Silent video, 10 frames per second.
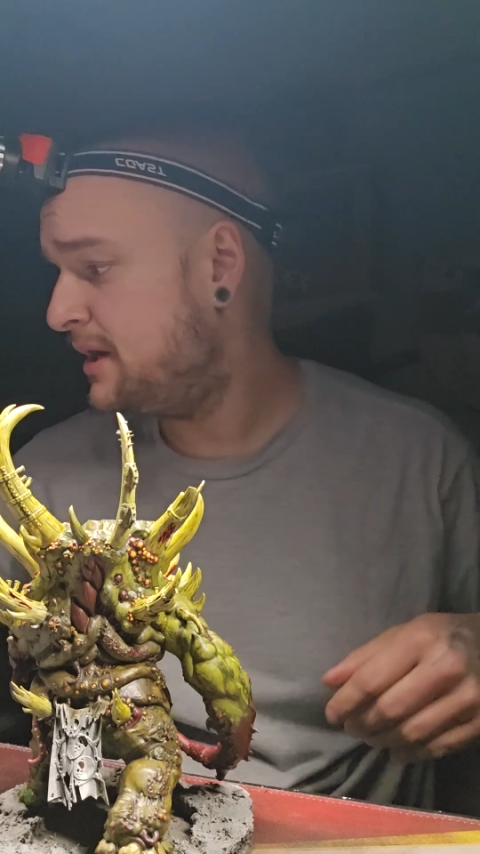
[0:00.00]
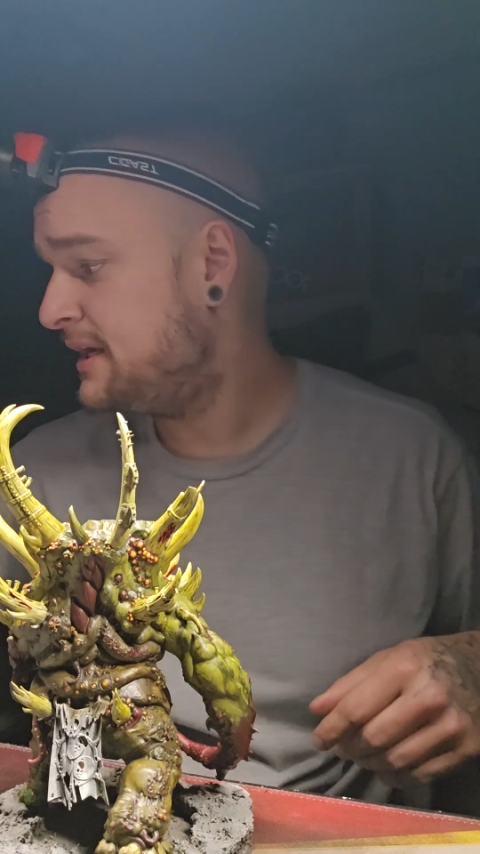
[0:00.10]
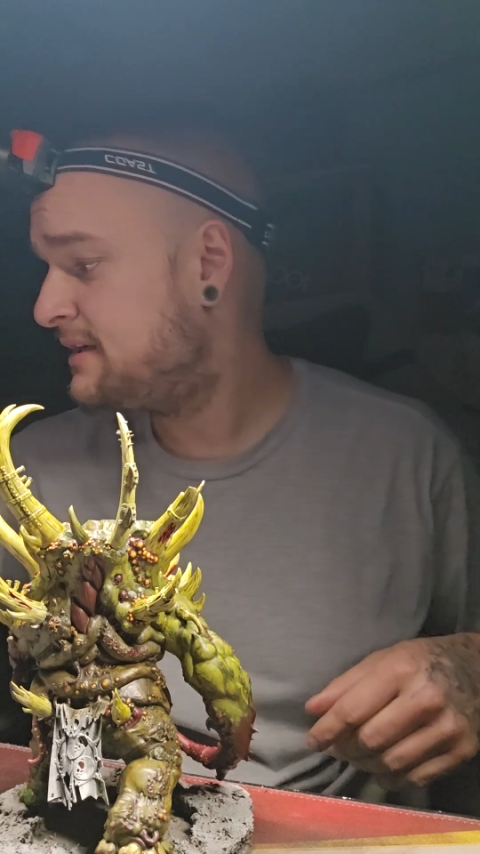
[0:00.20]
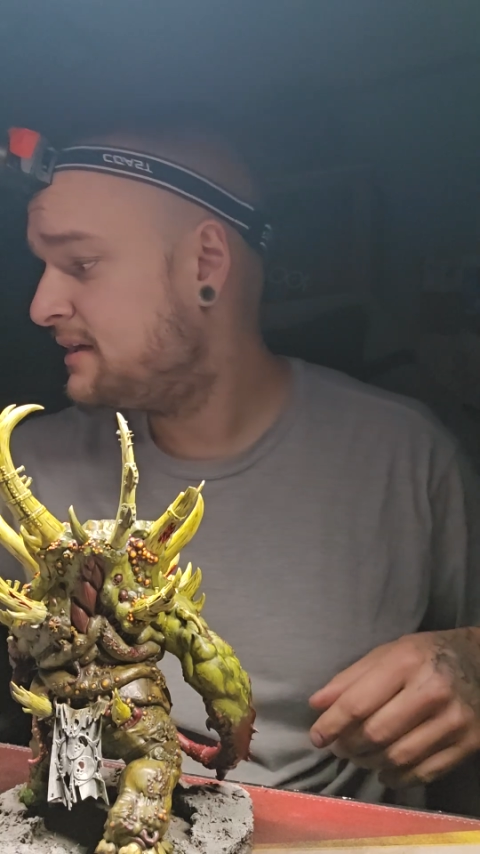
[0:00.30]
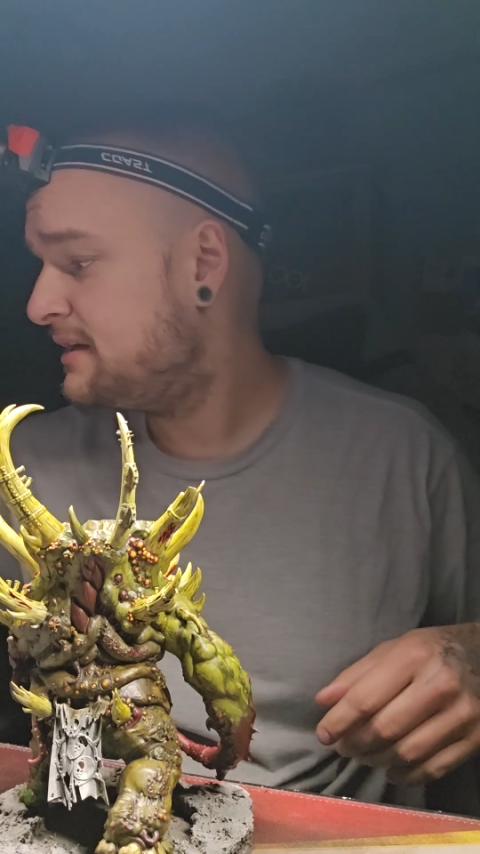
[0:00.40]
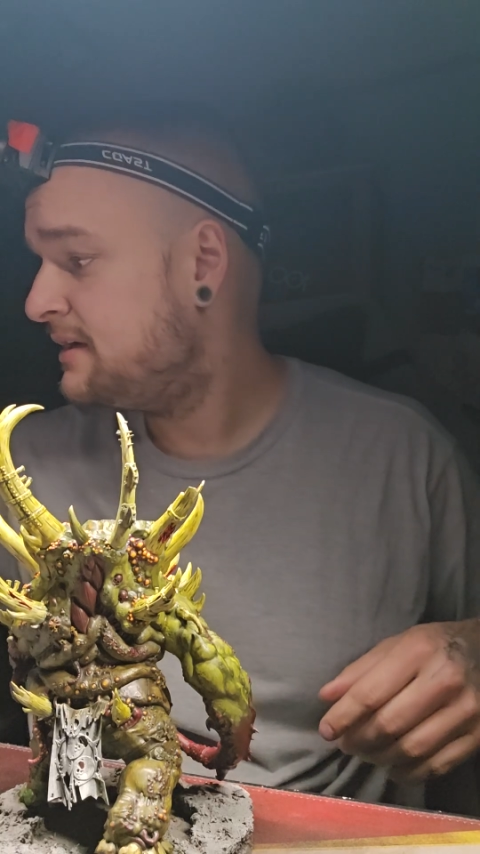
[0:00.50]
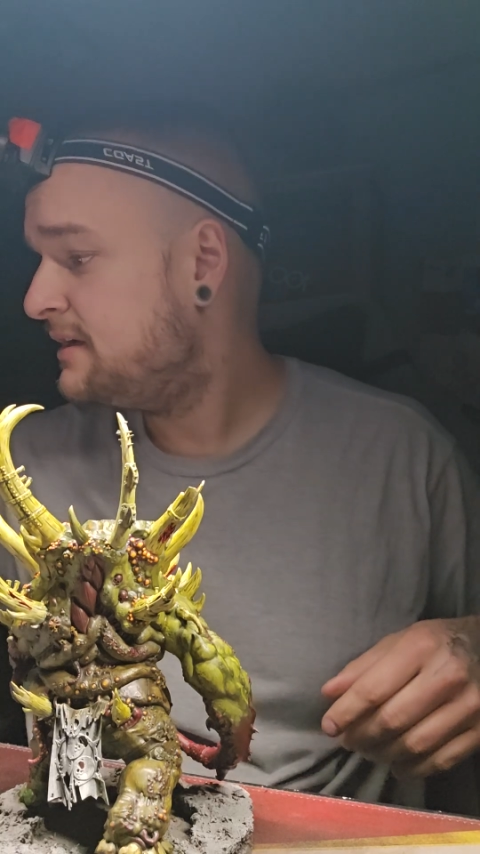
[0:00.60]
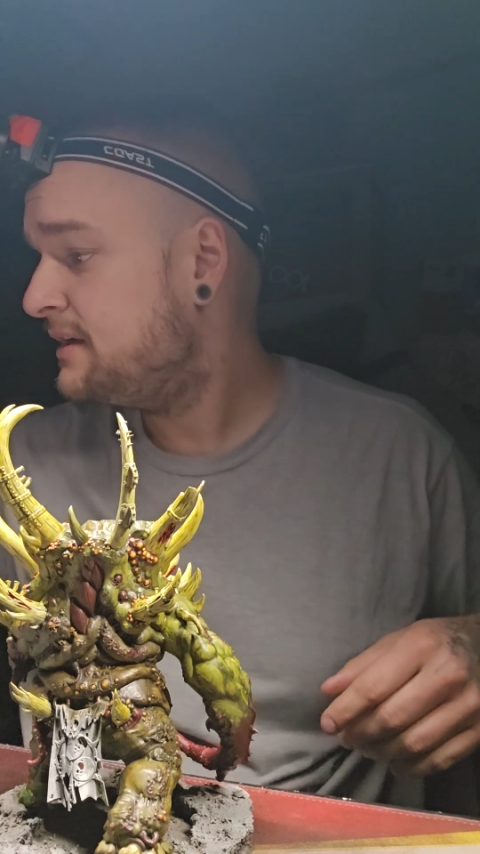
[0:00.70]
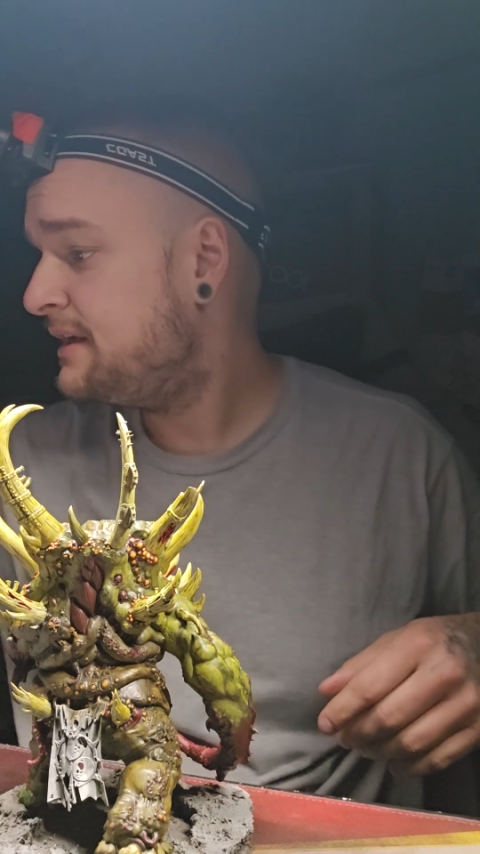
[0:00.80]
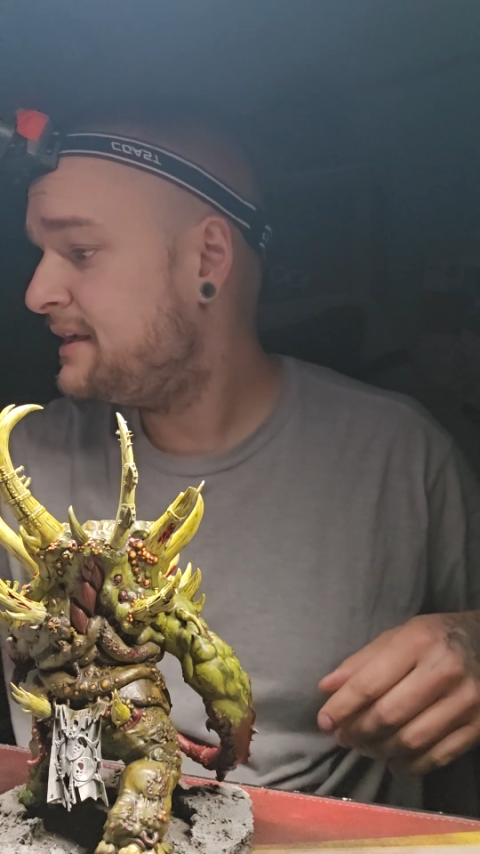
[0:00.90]
but
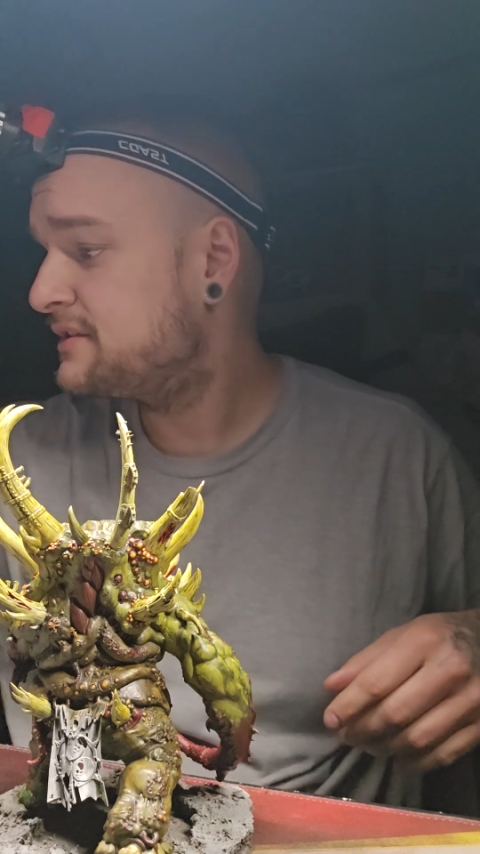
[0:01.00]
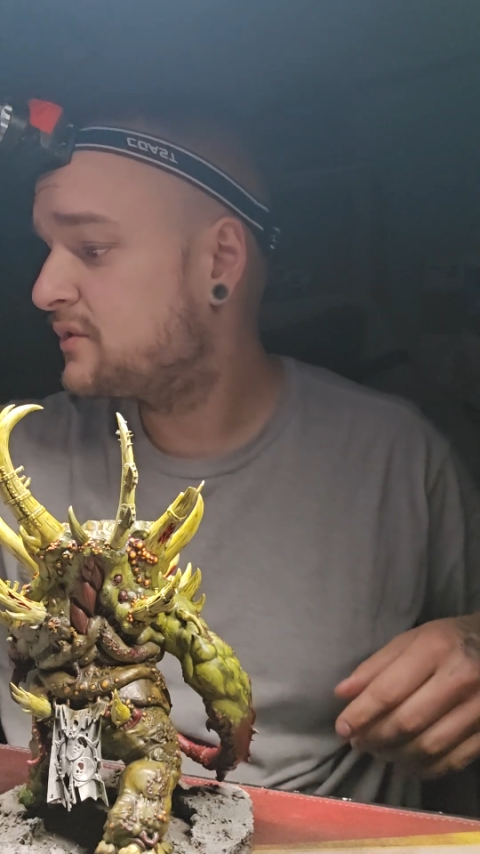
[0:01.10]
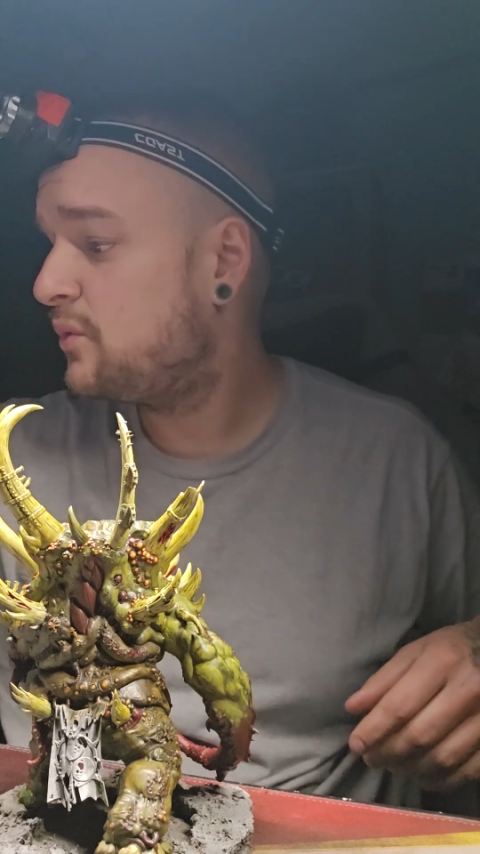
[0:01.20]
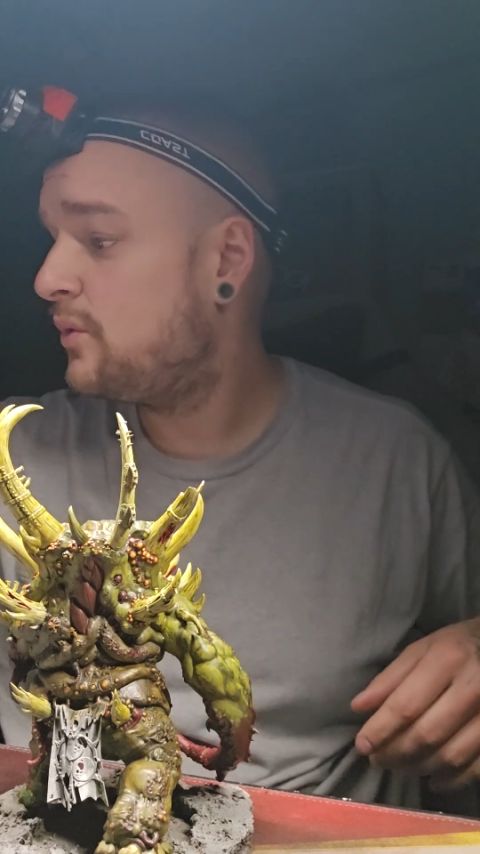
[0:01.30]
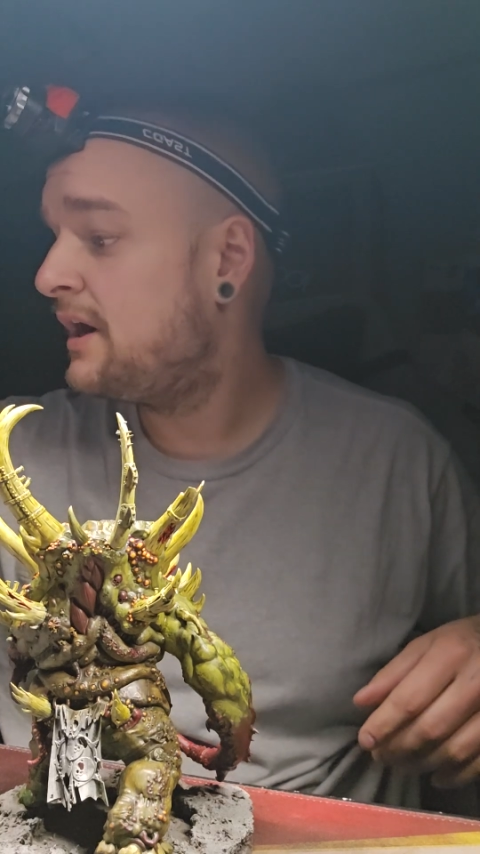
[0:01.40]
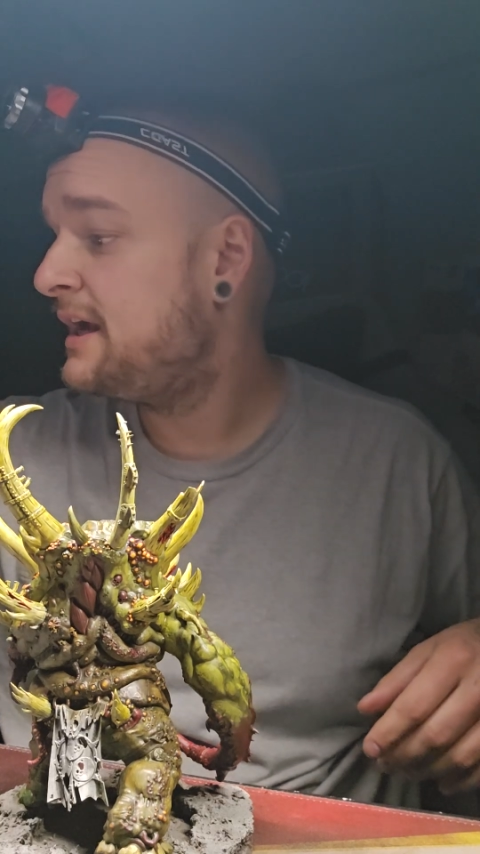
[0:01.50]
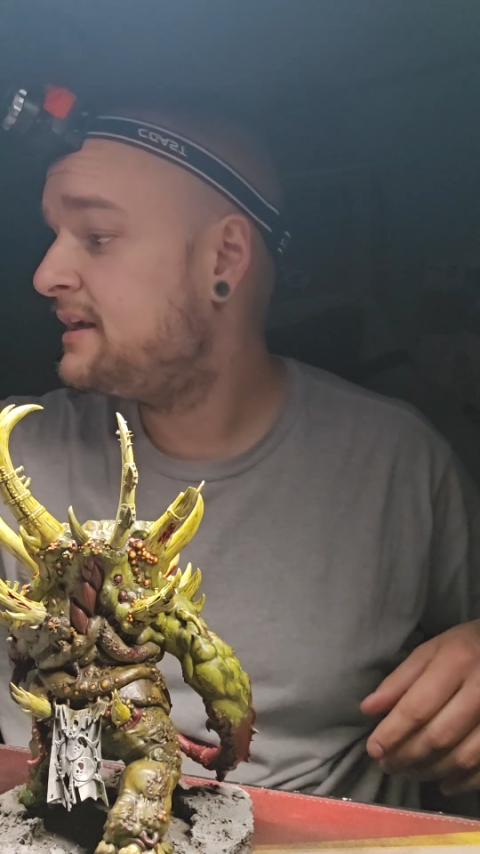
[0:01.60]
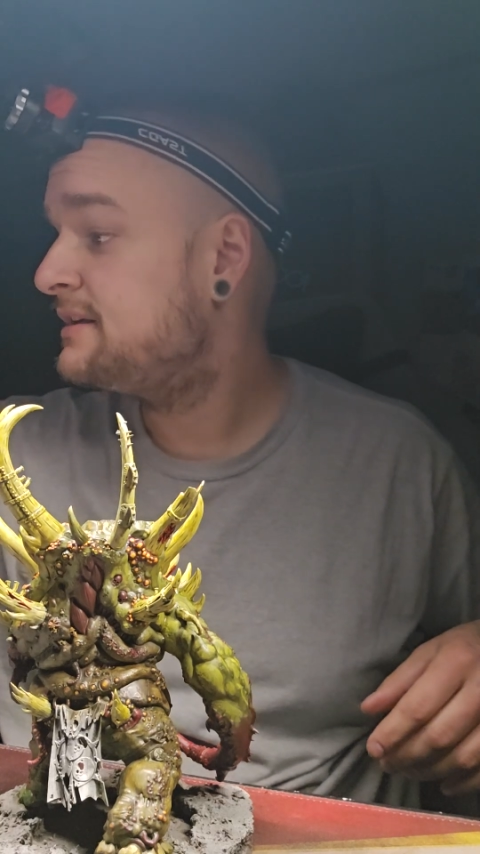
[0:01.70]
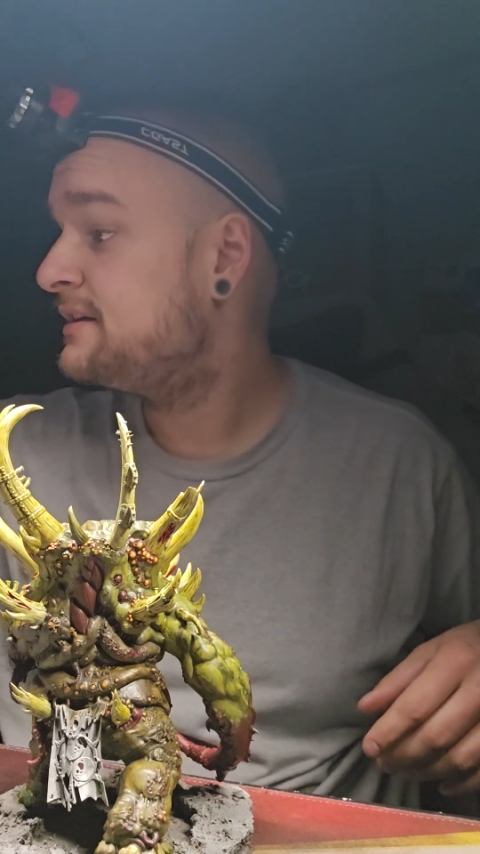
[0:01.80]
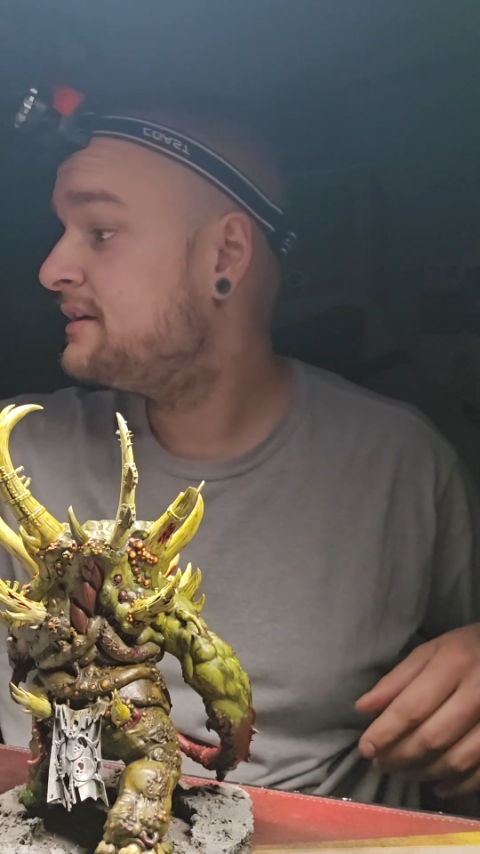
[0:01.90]
it's
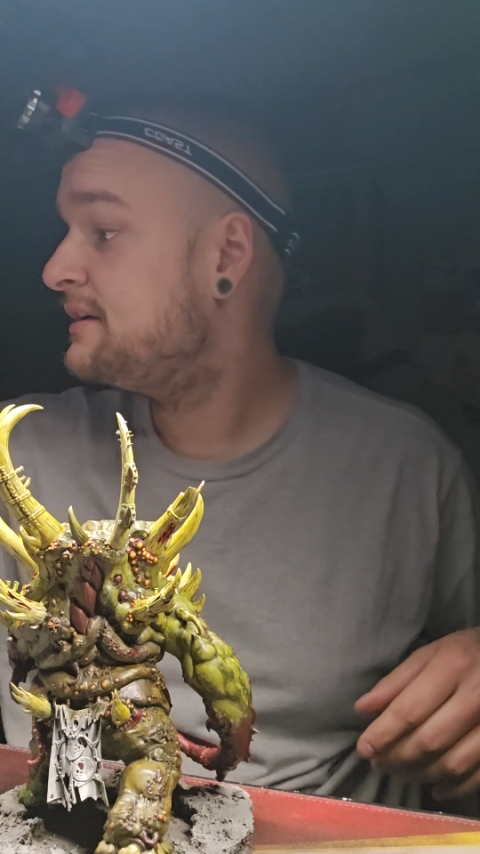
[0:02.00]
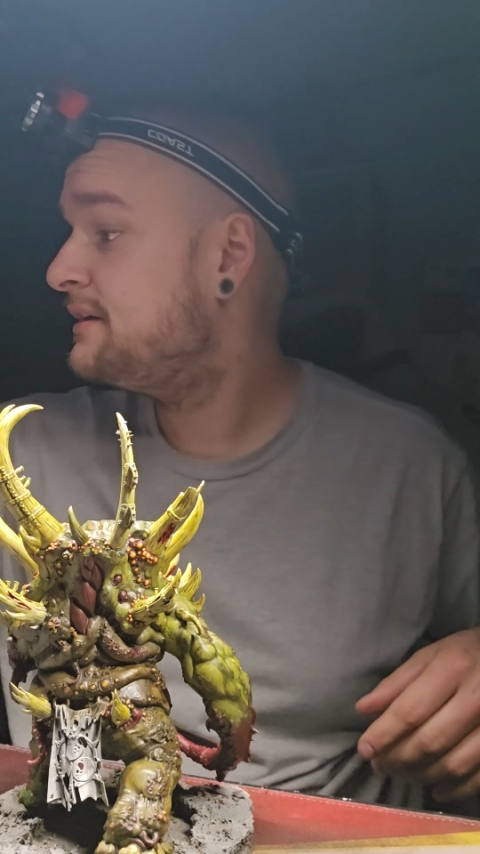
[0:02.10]
quite